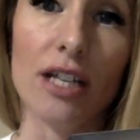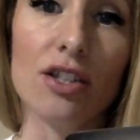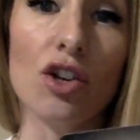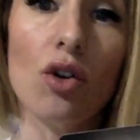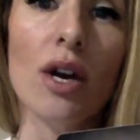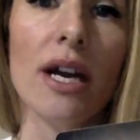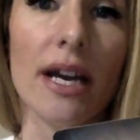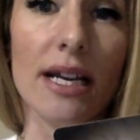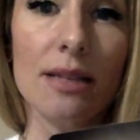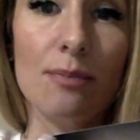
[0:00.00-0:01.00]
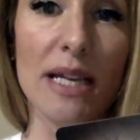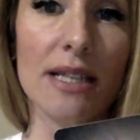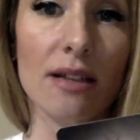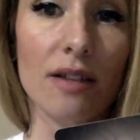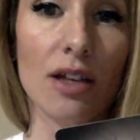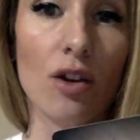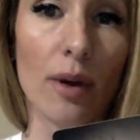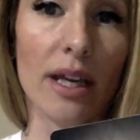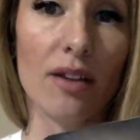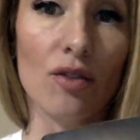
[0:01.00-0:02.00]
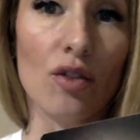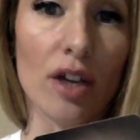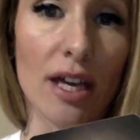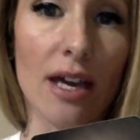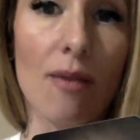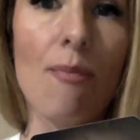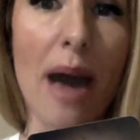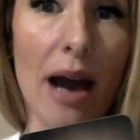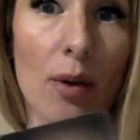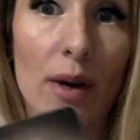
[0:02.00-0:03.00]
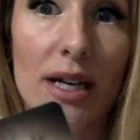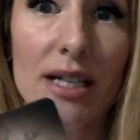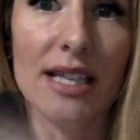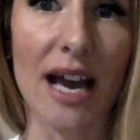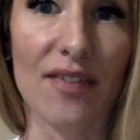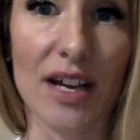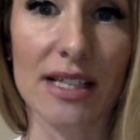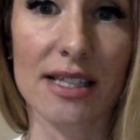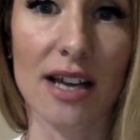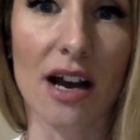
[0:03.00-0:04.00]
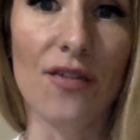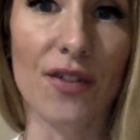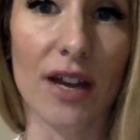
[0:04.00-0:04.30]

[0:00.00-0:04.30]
And so it's basically going and looking backwards at that stuff